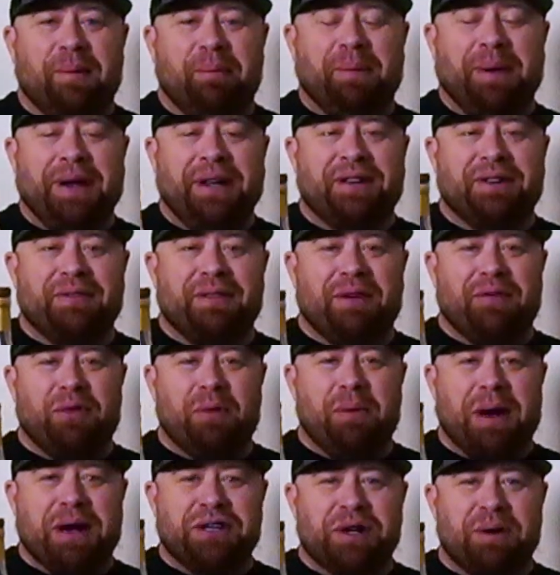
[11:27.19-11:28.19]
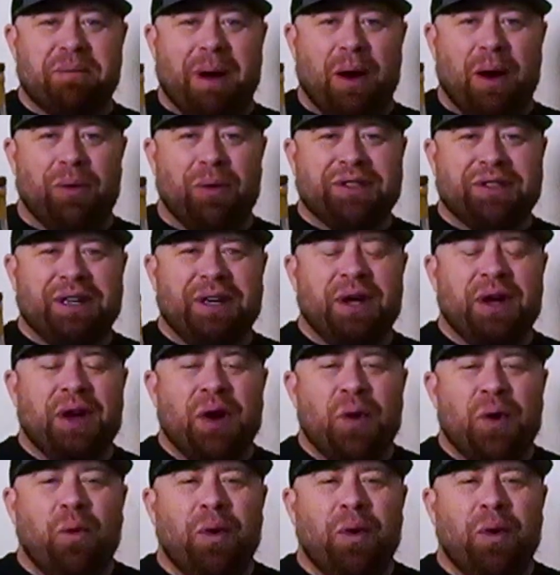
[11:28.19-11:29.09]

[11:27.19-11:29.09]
piece of information about whiskey.